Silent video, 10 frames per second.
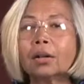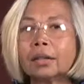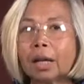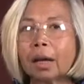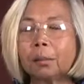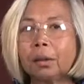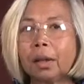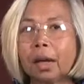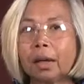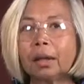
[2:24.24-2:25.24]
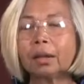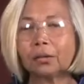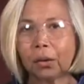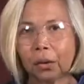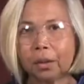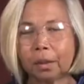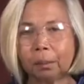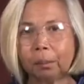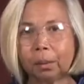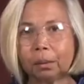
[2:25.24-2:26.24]
Our setup today is very
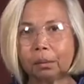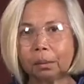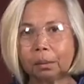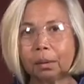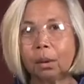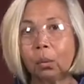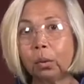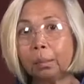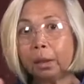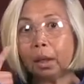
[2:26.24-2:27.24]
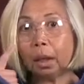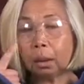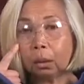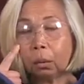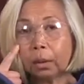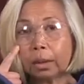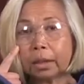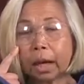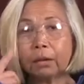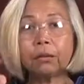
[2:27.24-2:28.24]
simple. We begin with
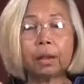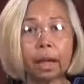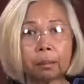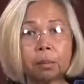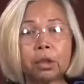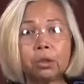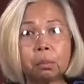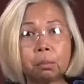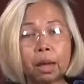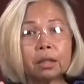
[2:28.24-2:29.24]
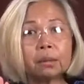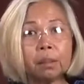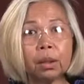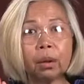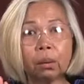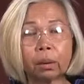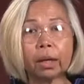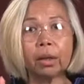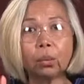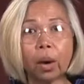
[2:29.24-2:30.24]
safety. That means you must be
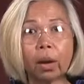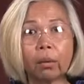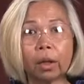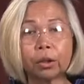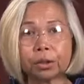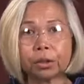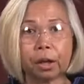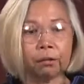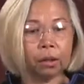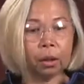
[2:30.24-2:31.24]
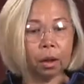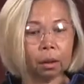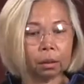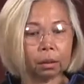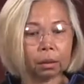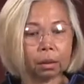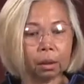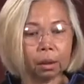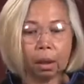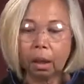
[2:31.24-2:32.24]
already wearing your safety goggles.
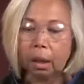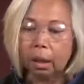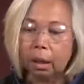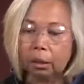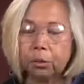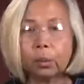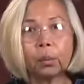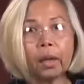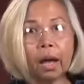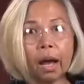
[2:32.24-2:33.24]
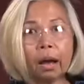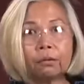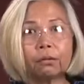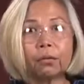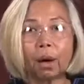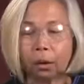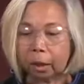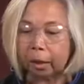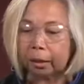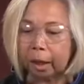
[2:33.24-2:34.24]
Here's what we have on our